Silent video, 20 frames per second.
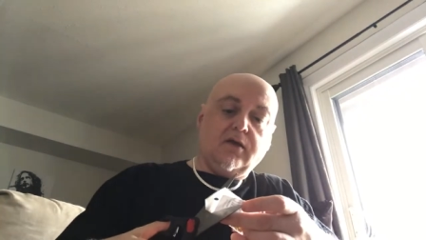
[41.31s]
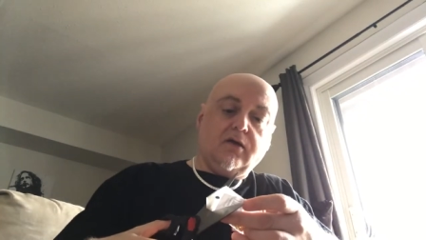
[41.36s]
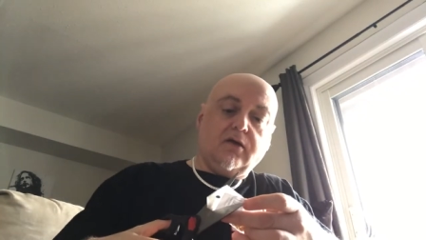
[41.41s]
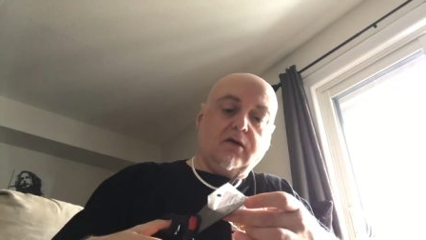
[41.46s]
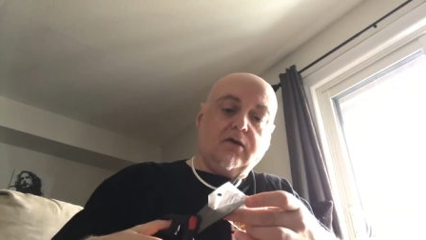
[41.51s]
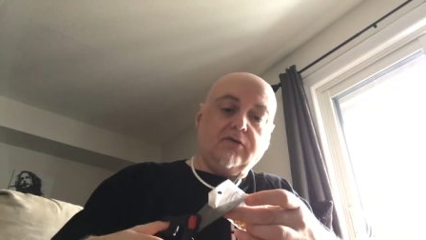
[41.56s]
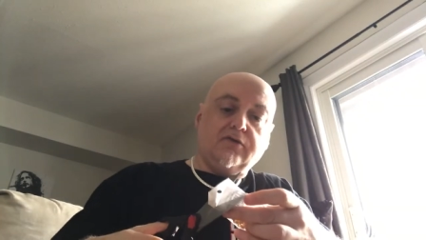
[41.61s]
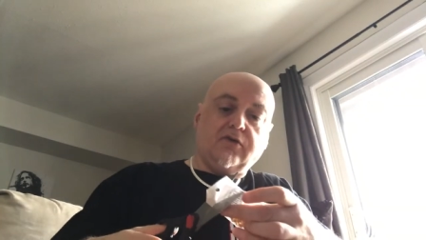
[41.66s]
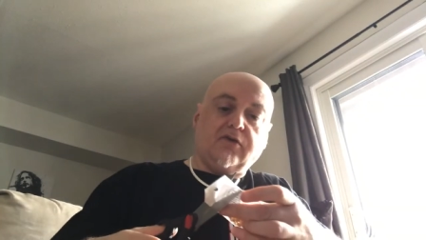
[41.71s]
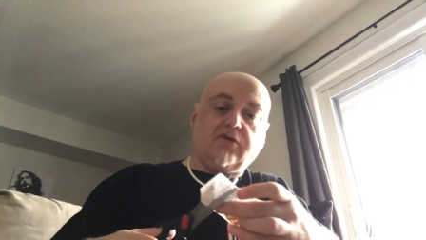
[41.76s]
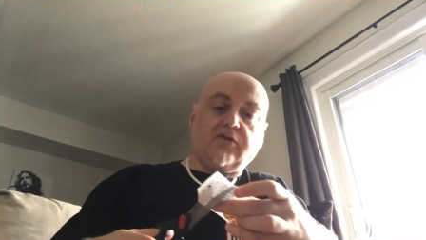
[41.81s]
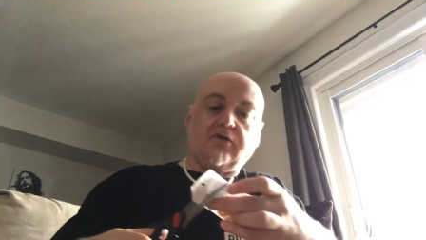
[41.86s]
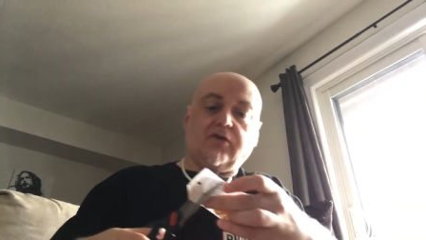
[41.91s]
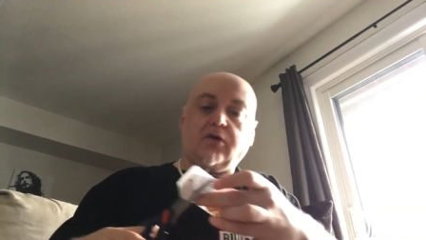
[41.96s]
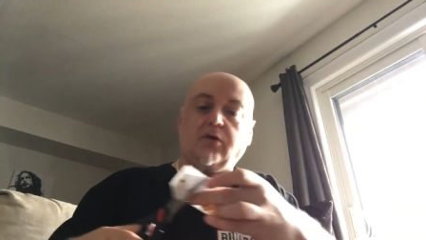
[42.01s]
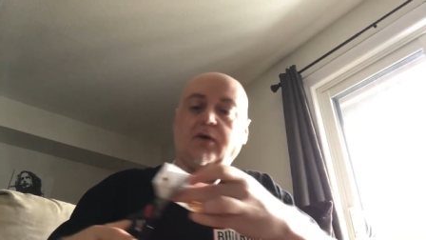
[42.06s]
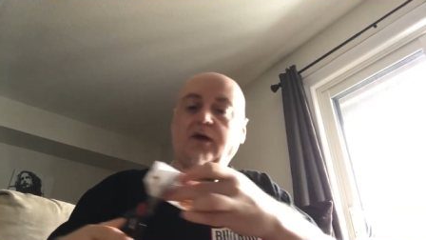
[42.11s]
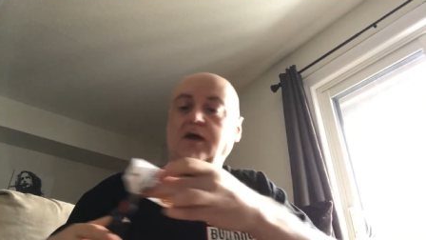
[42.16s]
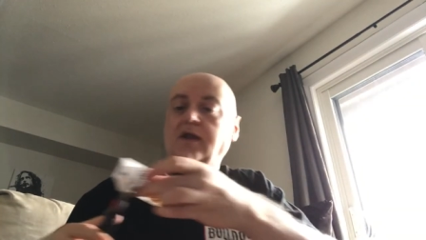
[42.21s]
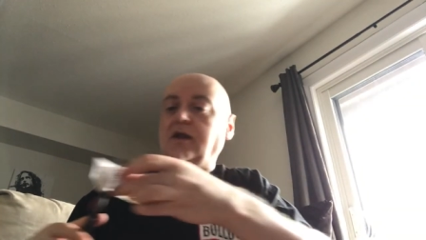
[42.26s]
I'll just
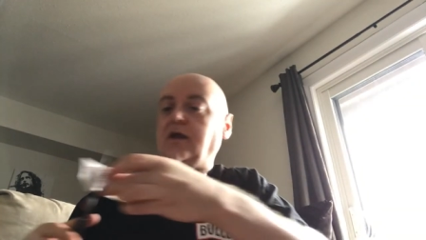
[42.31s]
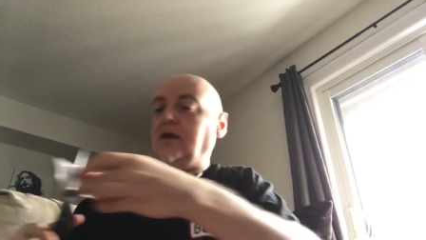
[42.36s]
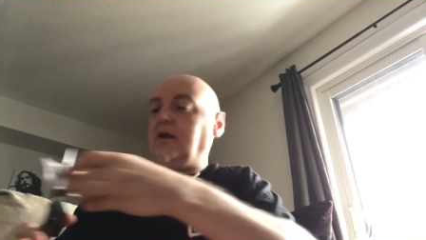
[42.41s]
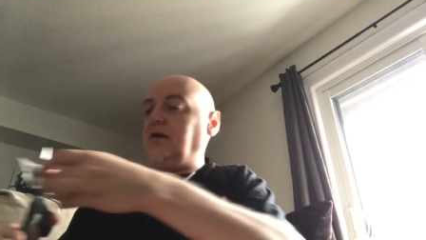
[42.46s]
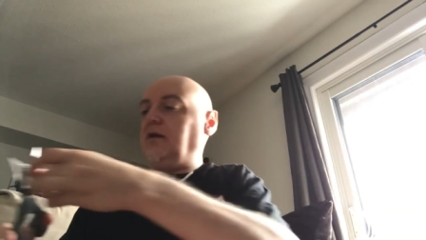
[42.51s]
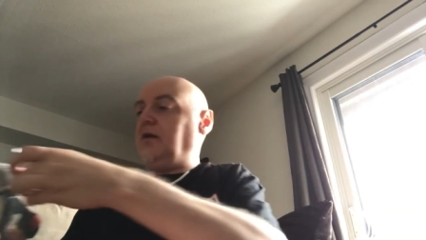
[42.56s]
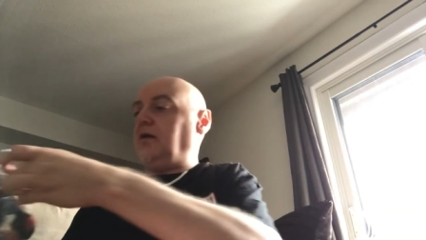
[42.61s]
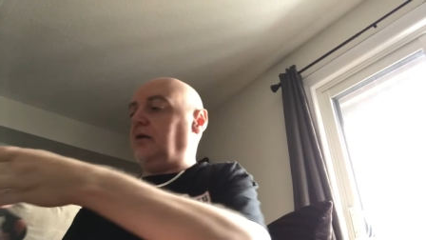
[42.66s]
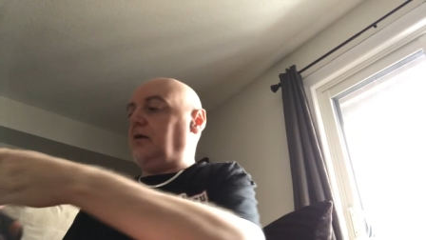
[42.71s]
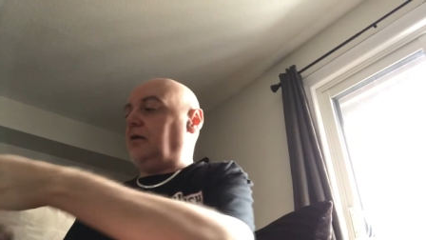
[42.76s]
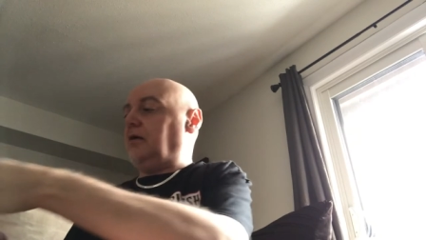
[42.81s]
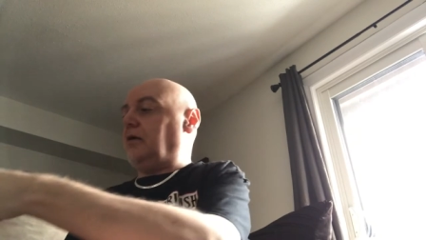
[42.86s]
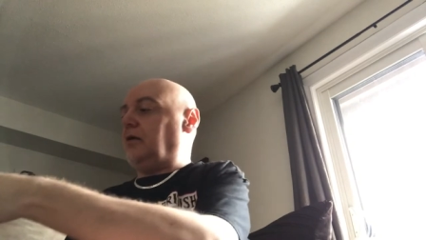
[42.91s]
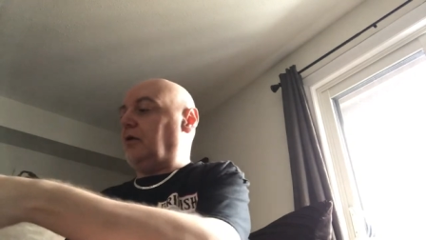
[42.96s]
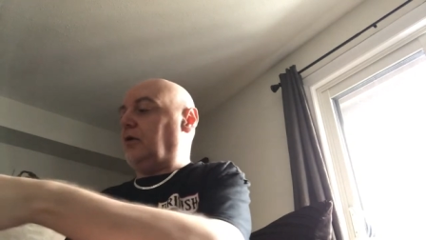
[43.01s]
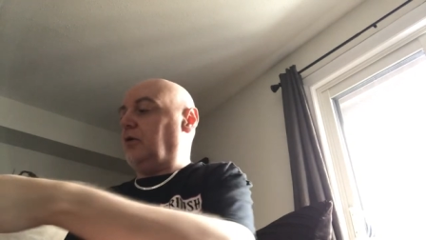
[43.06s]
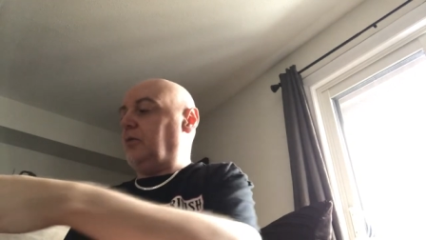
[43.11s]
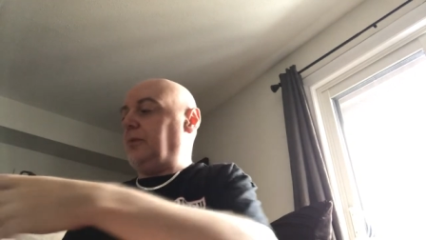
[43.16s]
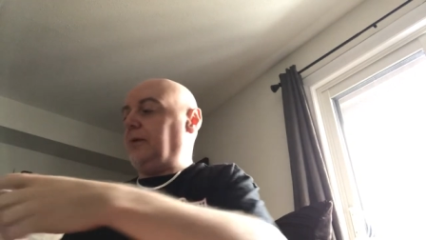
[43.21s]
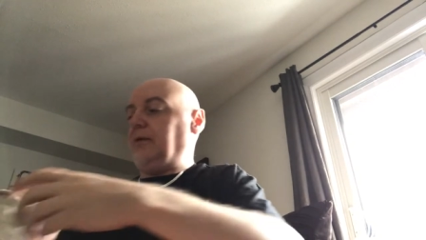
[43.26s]
go ahead and uh, cut it
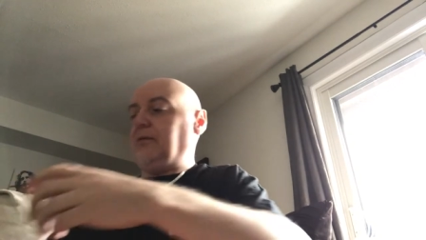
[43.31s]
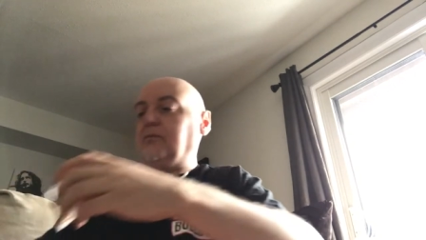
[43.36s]
open